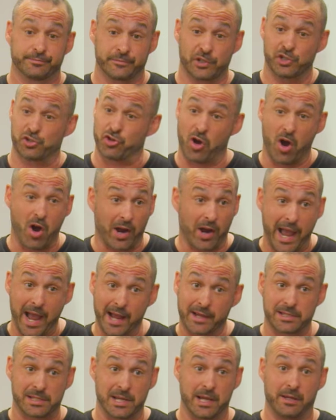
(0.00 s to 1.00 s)
Strong
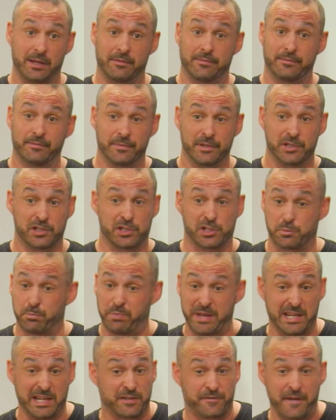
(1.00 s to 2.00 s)
accent,
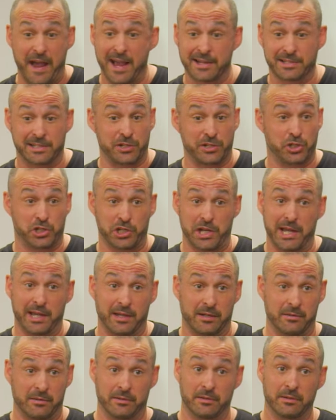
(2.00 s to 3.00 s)
speaks fast as
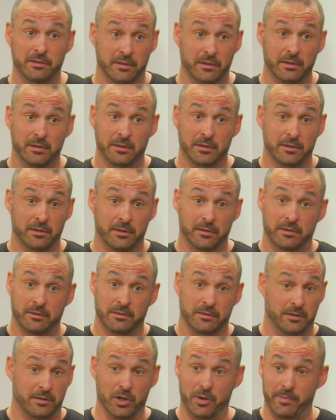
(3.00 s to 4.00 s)
shit.
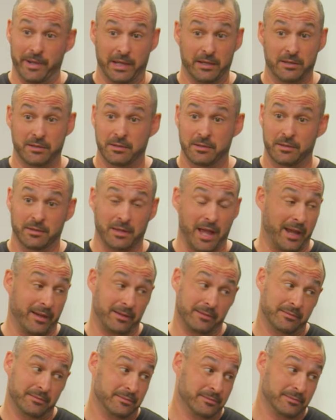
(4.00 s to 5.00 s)
You know what I mean?
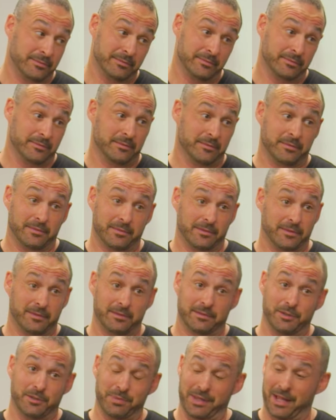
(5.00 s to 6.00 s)
Like,
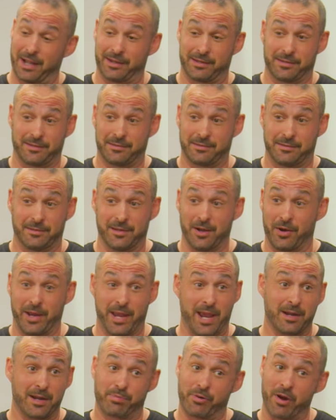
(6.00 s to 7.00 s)
you'd be like, yo,
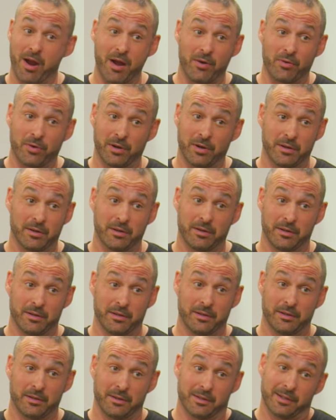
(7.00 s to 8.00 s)
he ain't a pro.
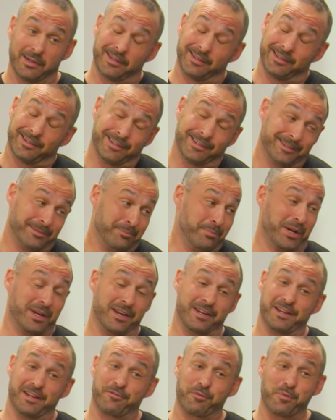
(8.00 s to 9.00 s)
But
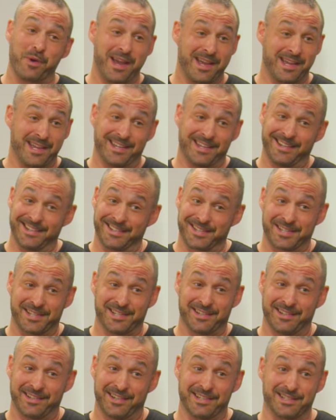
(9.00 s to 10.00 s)
in a different way, he
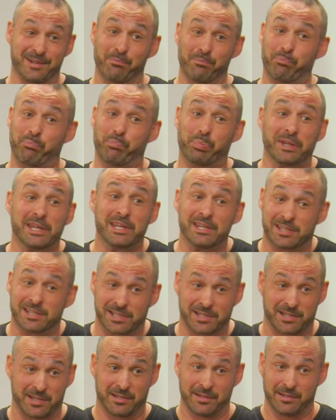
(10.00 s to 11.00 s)
is. He's a
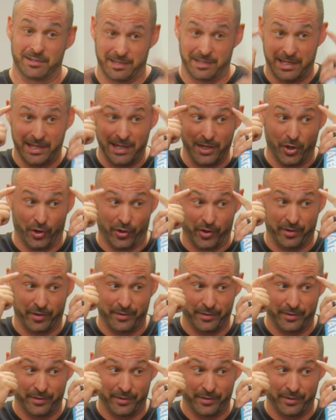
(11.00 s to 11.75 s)
beast here.